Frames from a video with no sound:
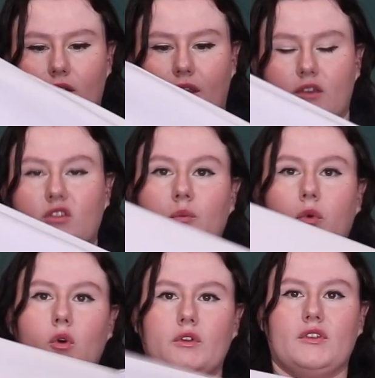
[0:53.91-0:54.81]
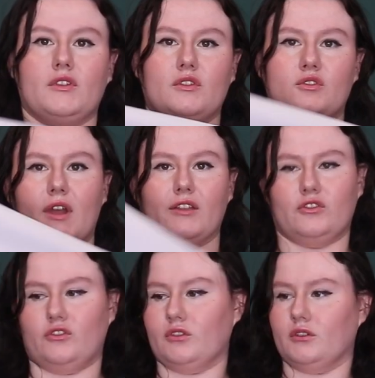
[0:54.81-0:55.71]
like sports
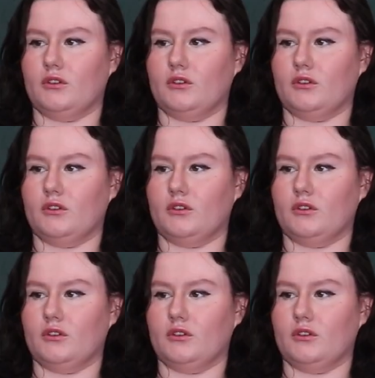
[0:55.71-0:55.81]
stretch